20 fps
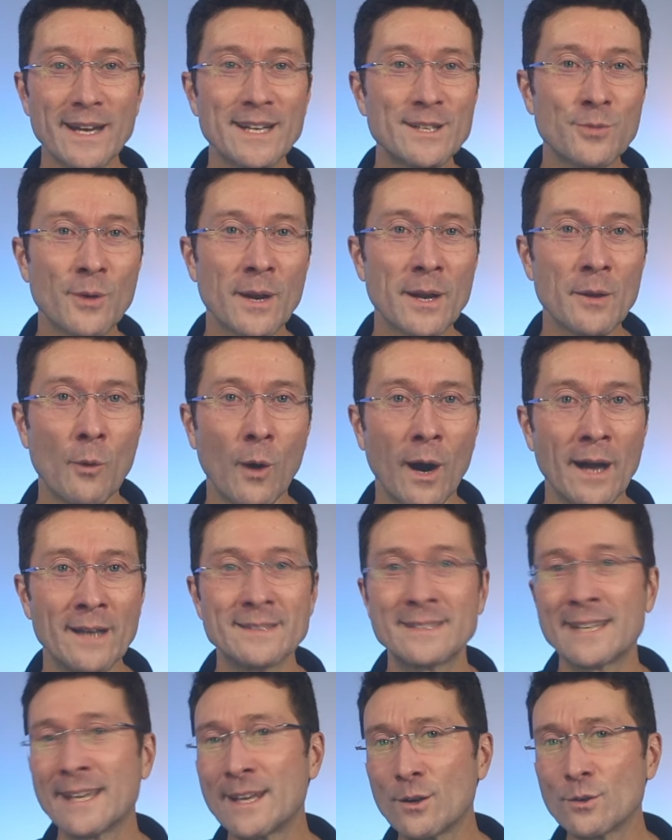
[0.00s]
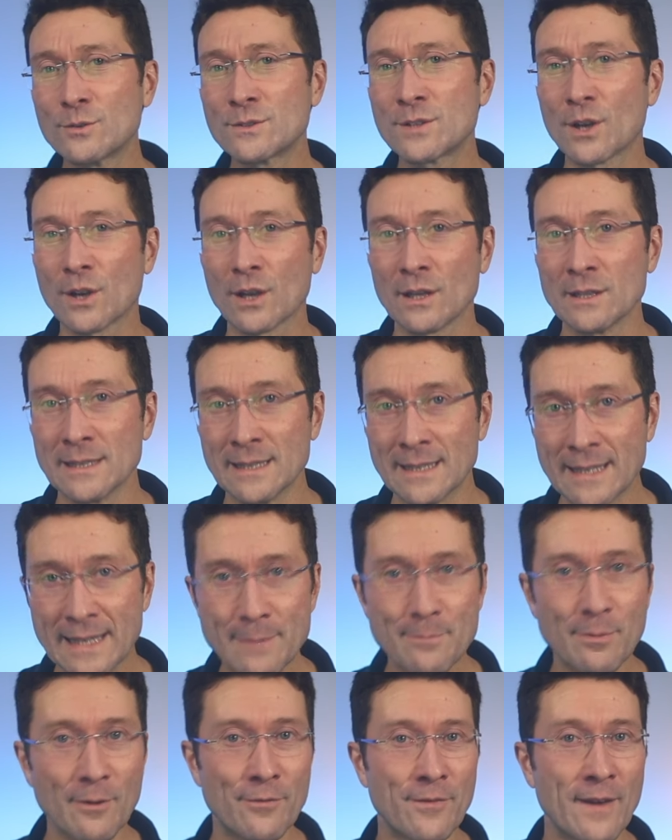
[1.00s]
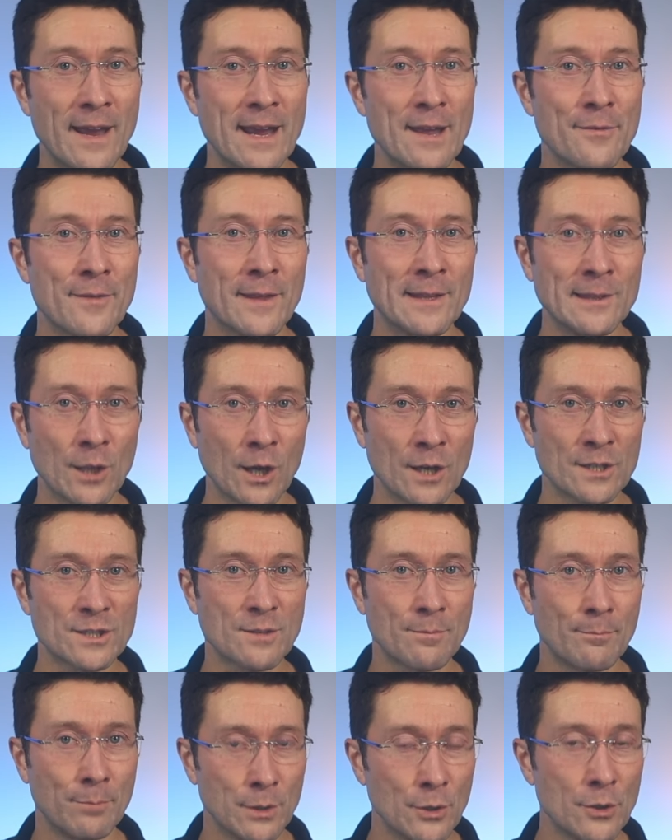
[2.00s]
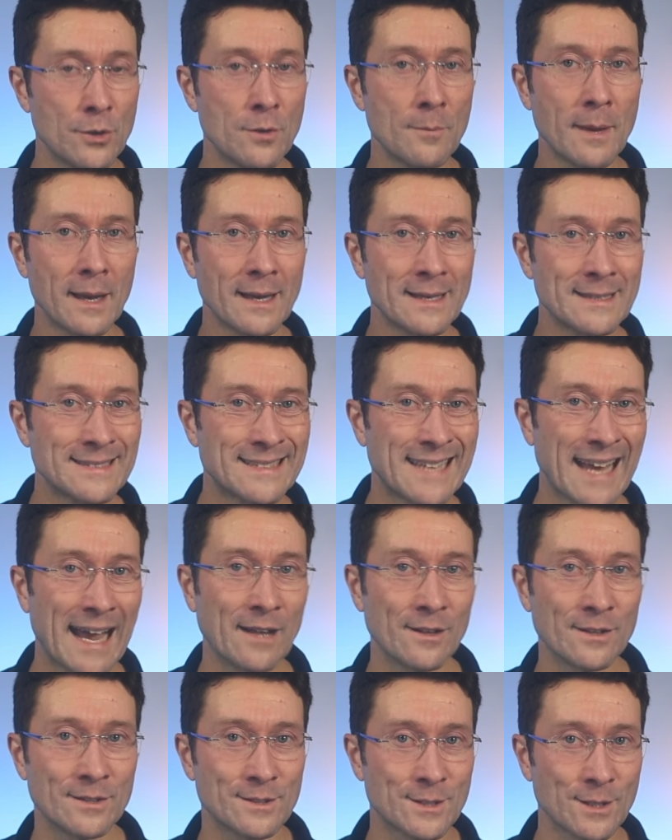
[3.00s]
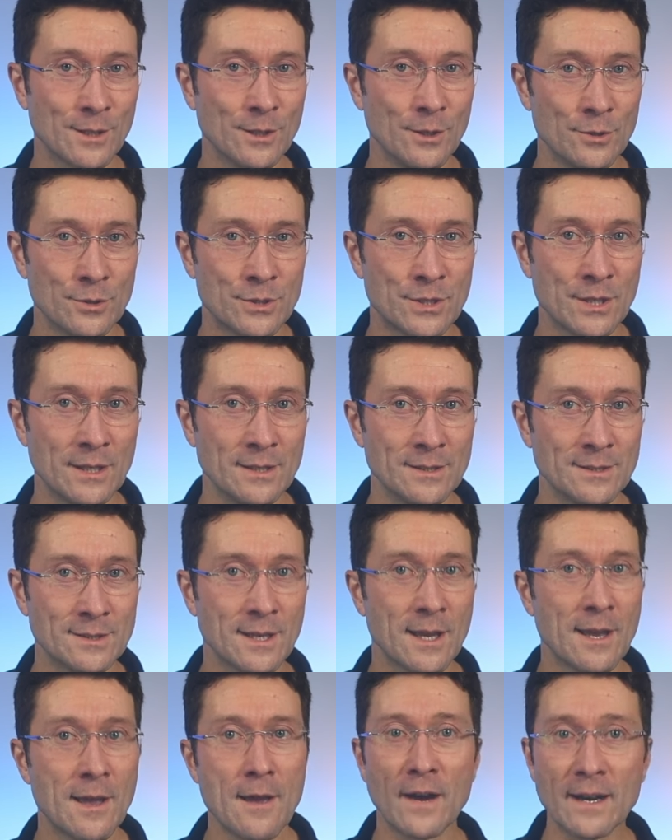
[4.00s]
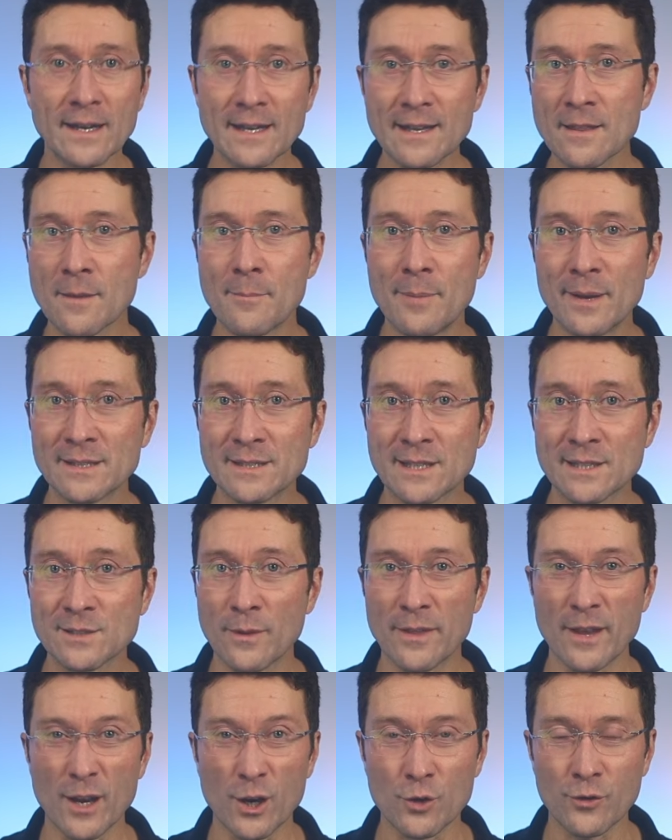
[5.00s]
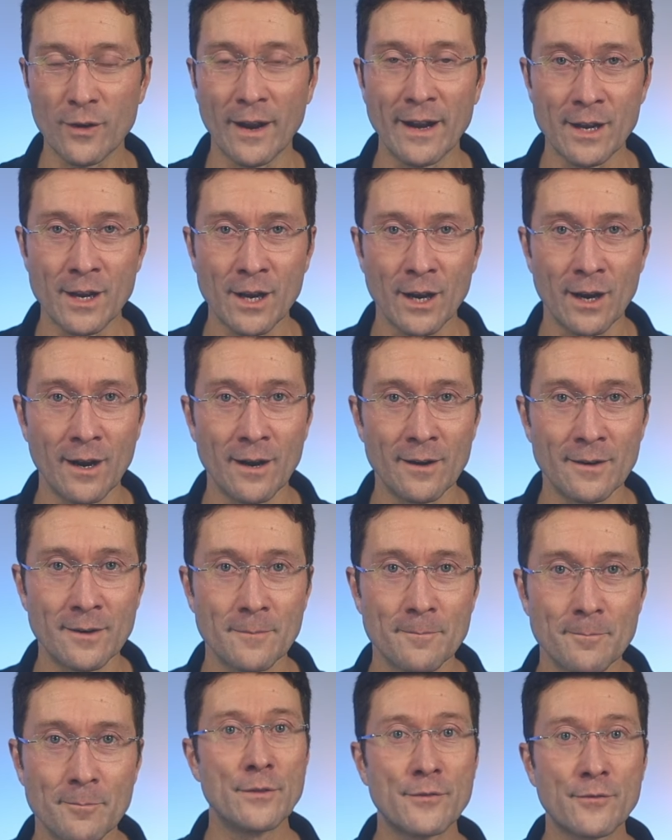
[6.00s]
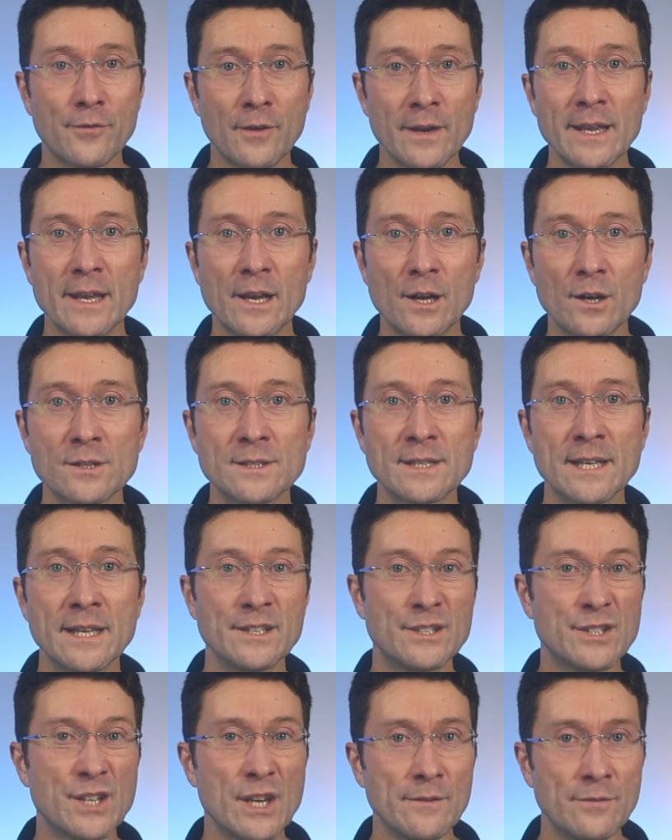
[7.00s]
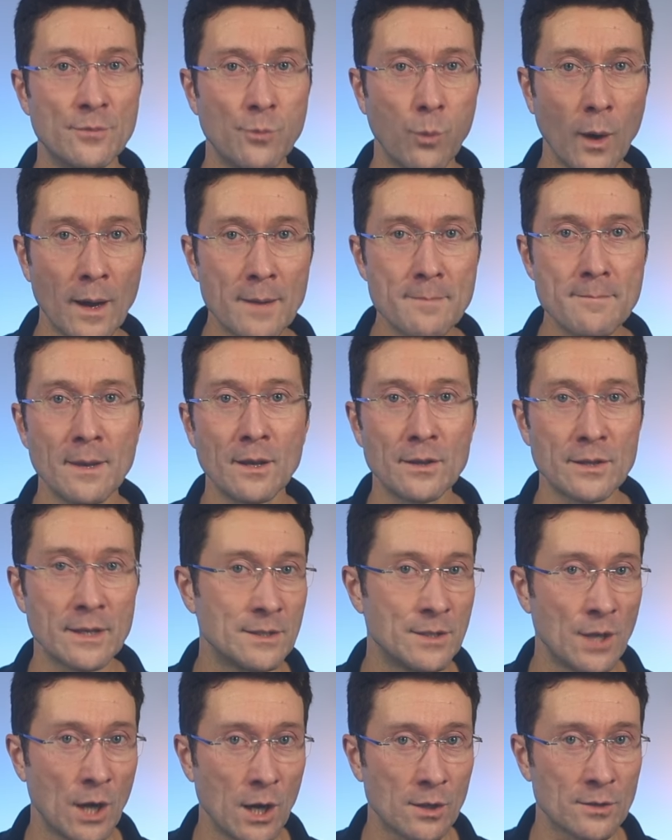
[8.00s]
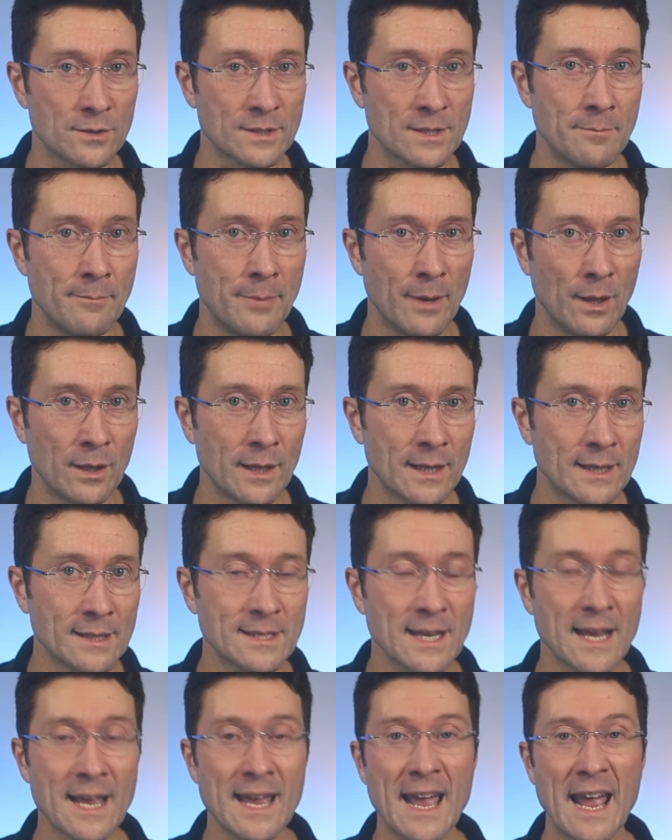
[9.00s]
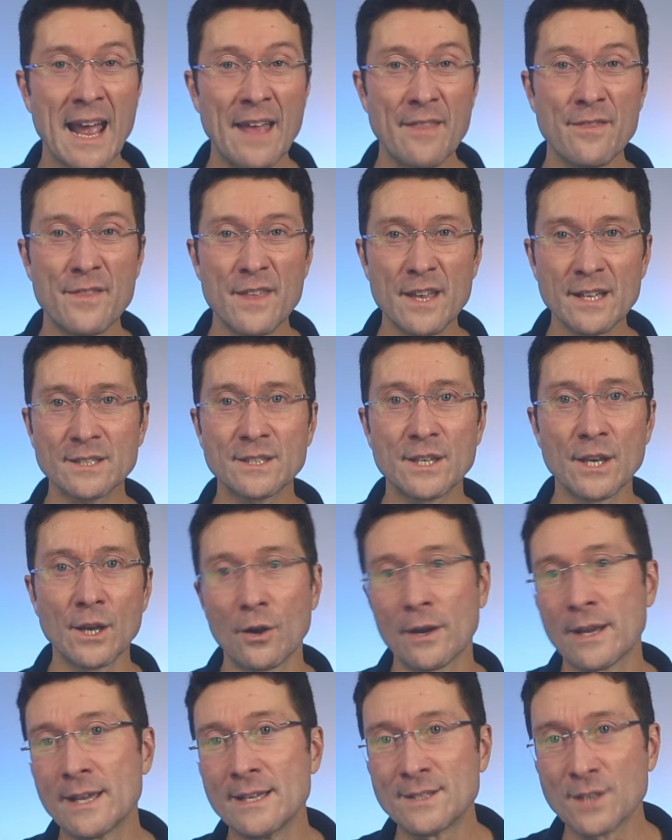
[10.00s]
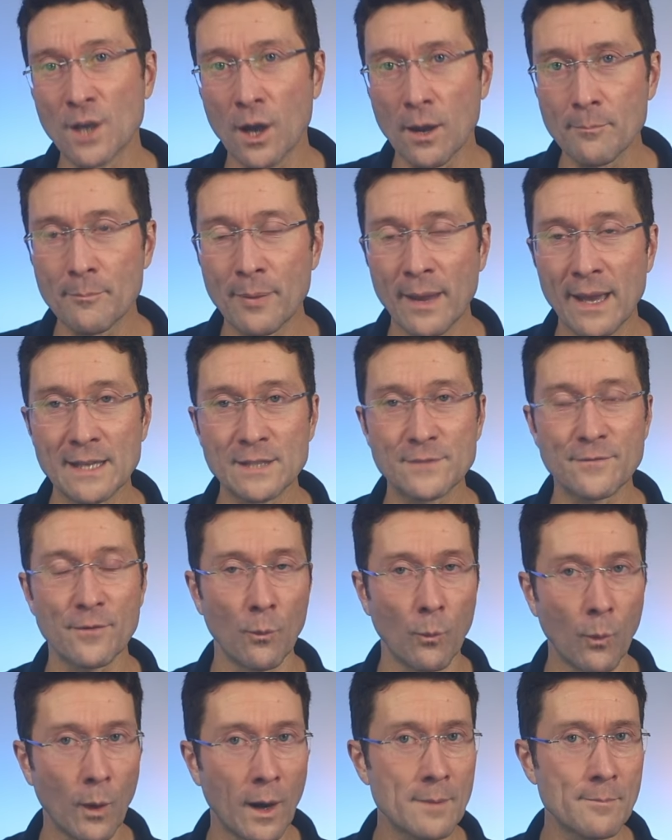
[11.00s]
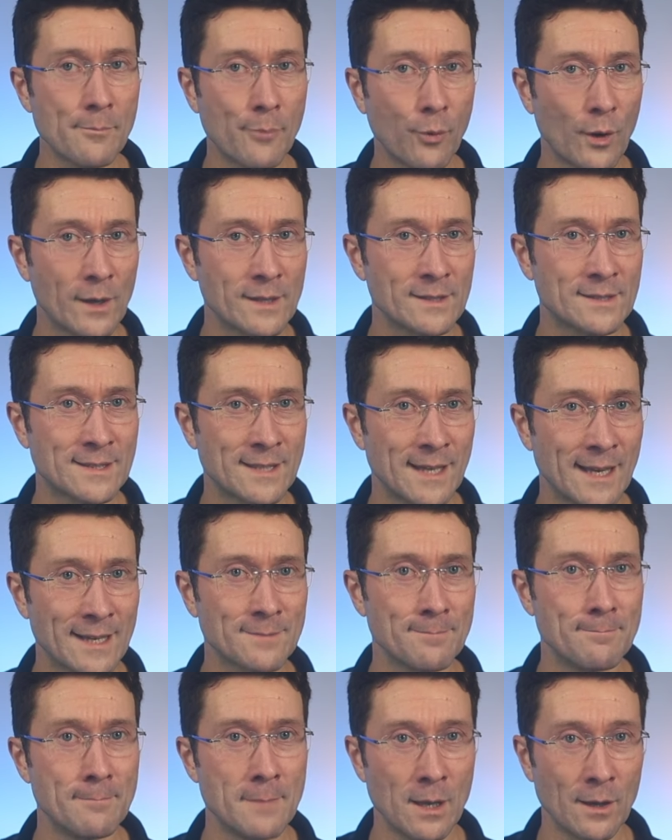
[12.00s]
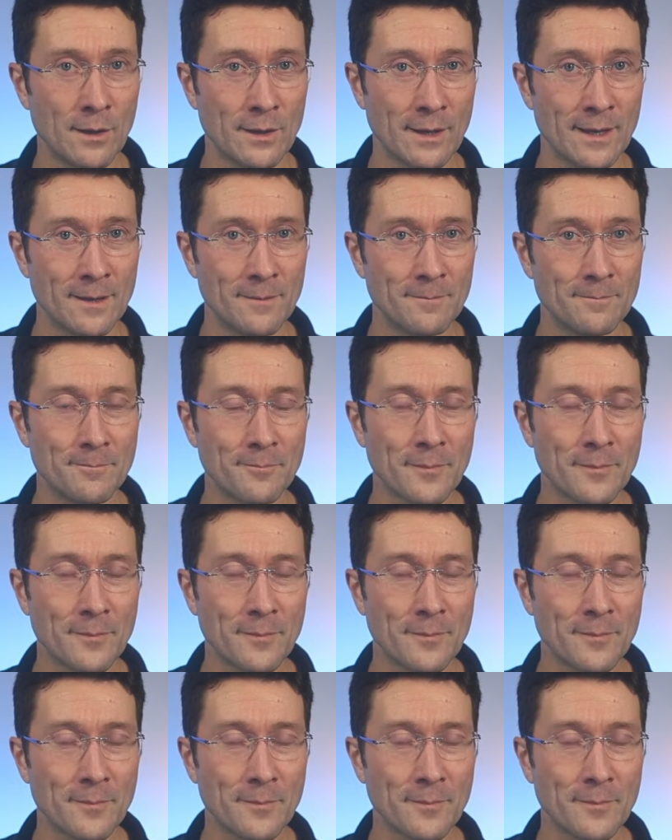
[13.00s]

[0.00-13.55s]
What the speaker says: 2021, Tito took a leap of faith and launched Bloom Talent Solutions, funding the business with a credit card. In 3 years, he'd achieved $1 million in billings, and this year he's on pace for $1.6 million.